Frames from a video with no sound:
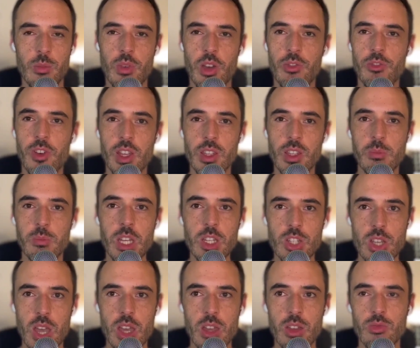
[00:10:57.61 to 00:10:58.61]
My friend
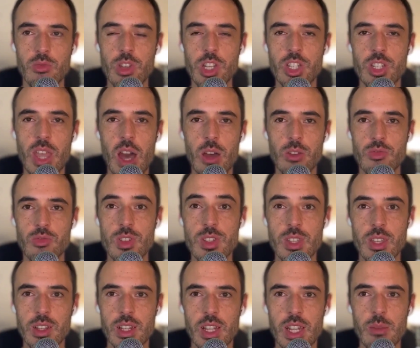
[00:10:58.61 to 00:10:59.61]
PJ reached out
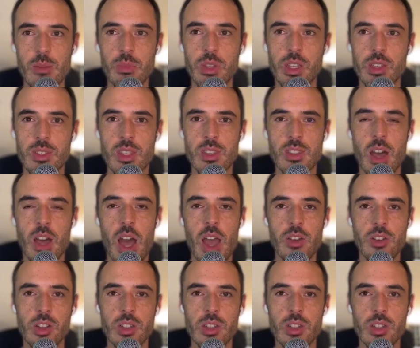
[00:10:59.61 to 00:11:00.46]
recently because he's hiring a